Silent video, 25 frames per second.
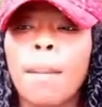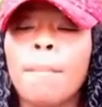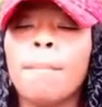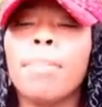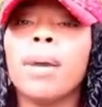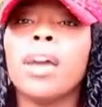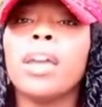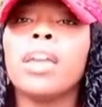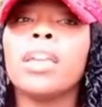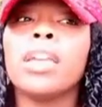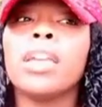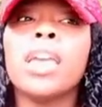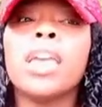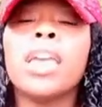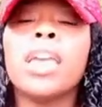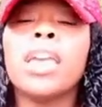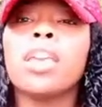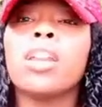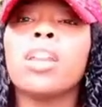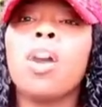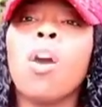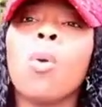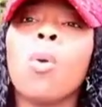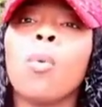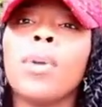But
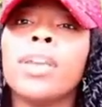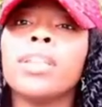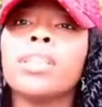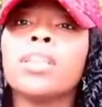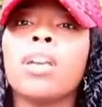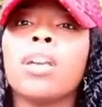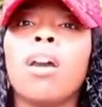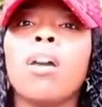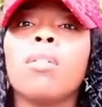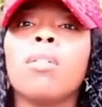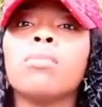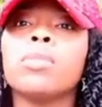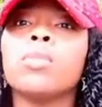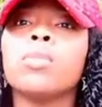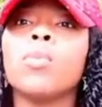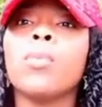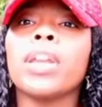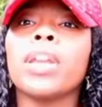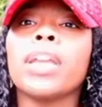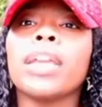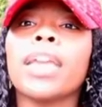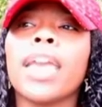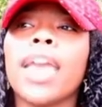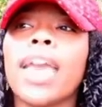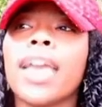it always comes
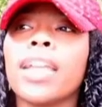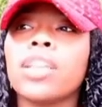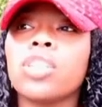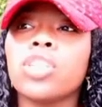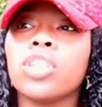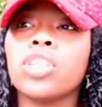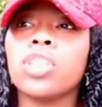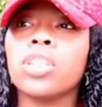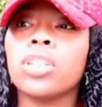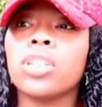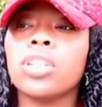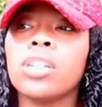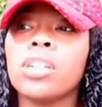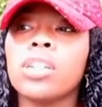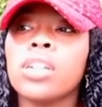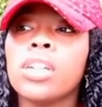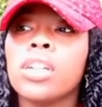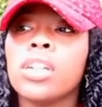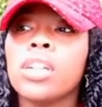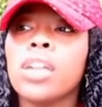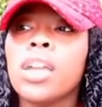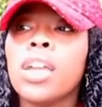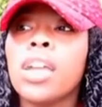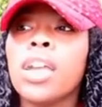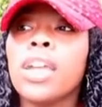with a catch.
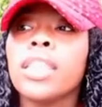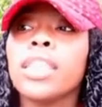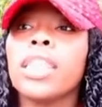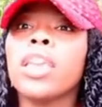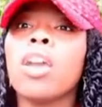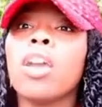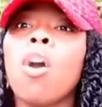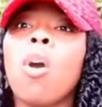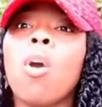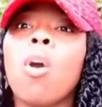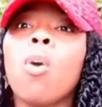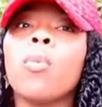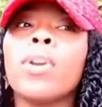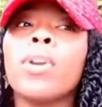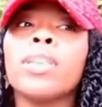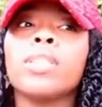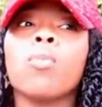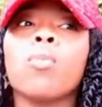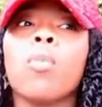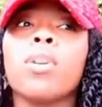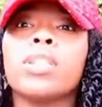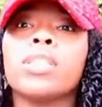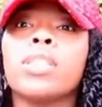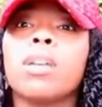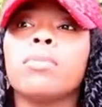They always
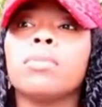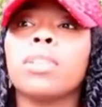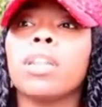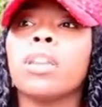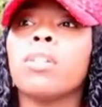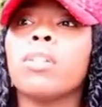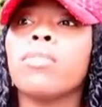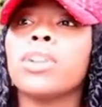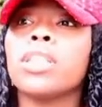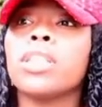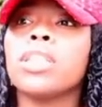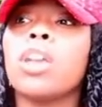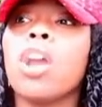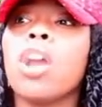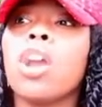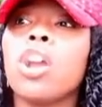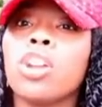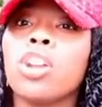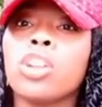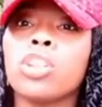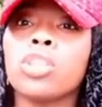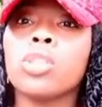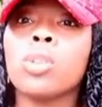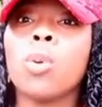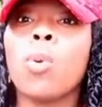want something in
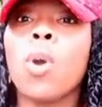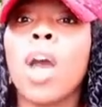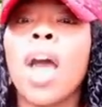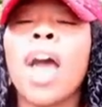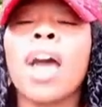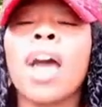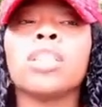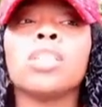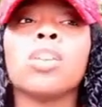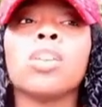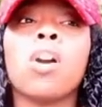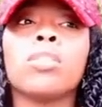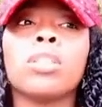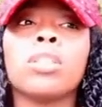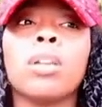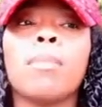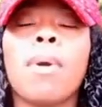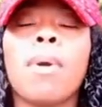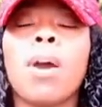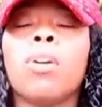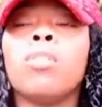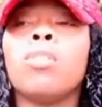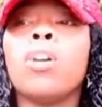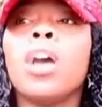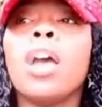return. So I talked
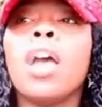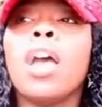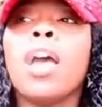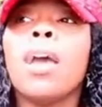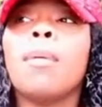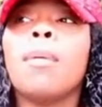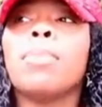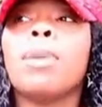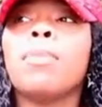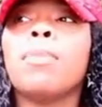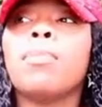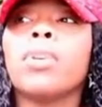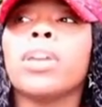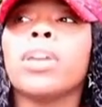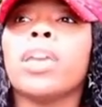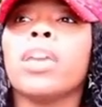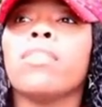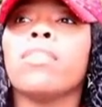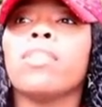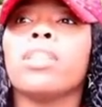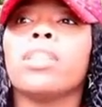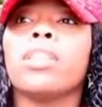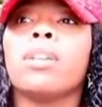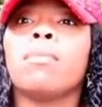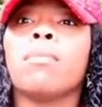about people
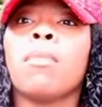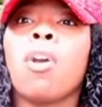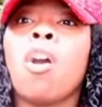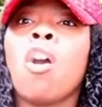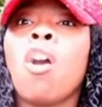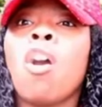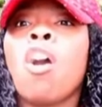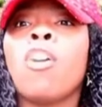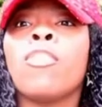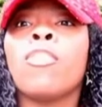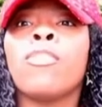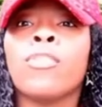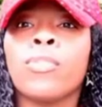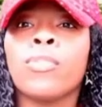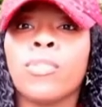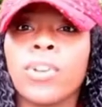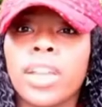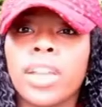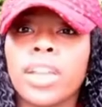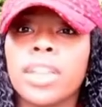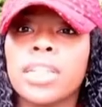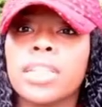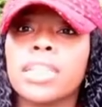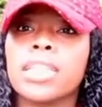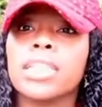giving them
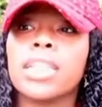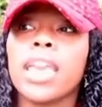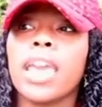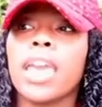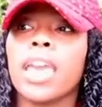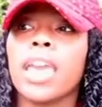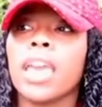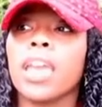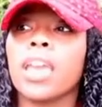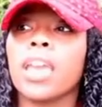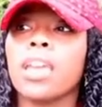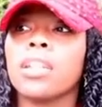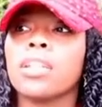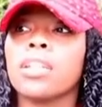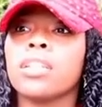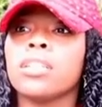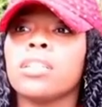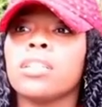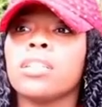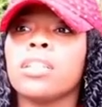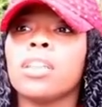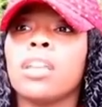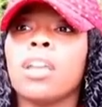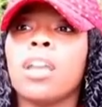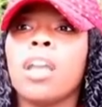offerings and,
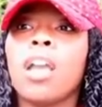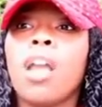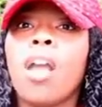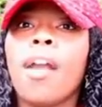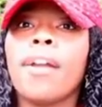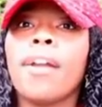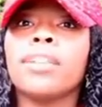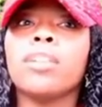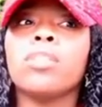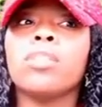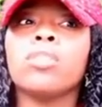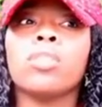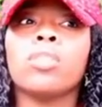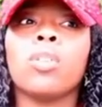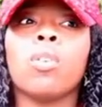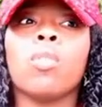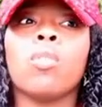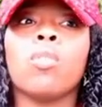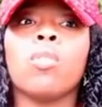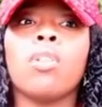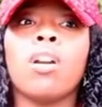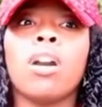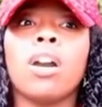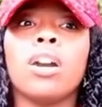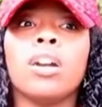you know,
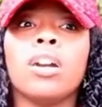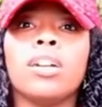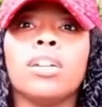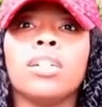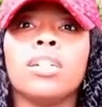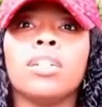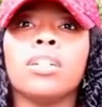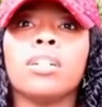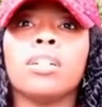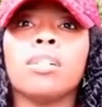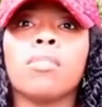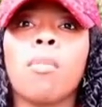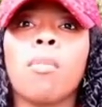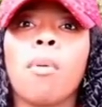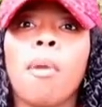uh,